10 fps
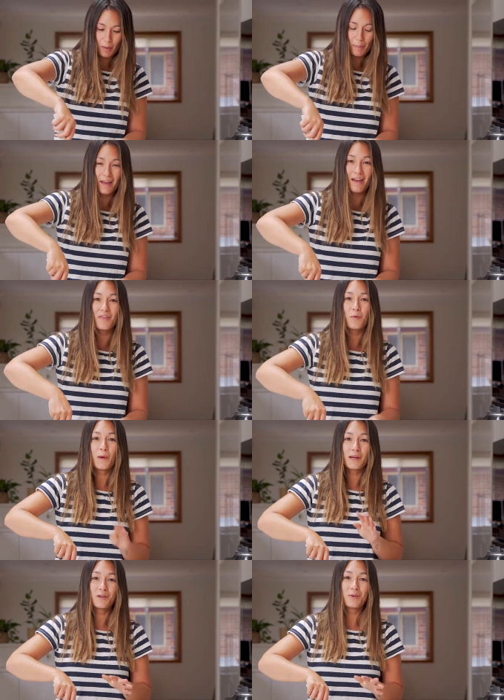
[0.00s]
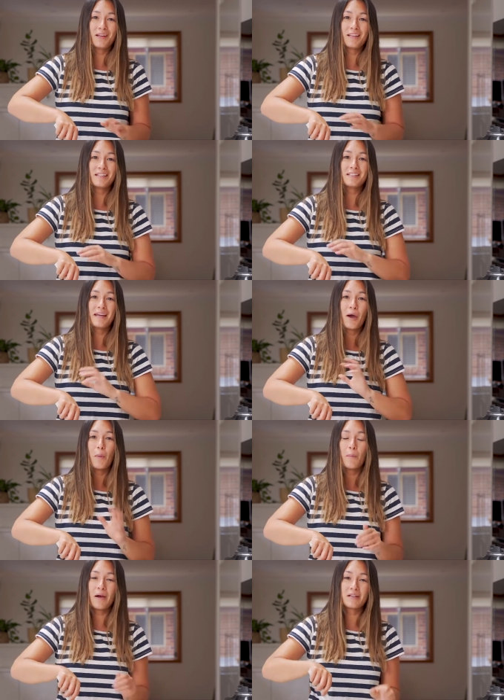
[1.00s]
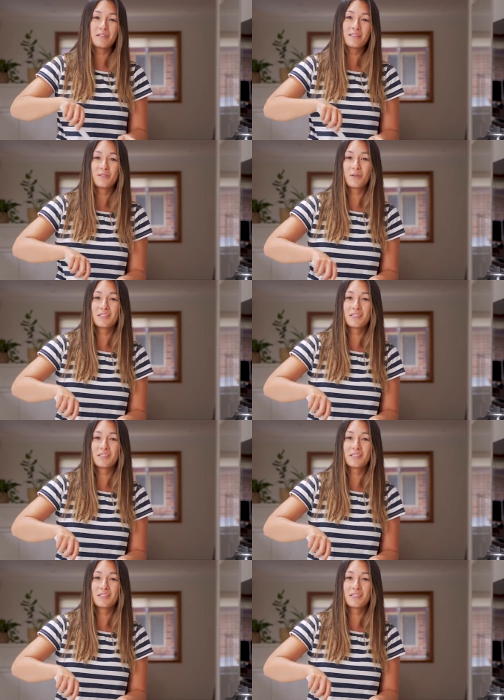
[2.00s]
prepare the wet ingredients to help bind this all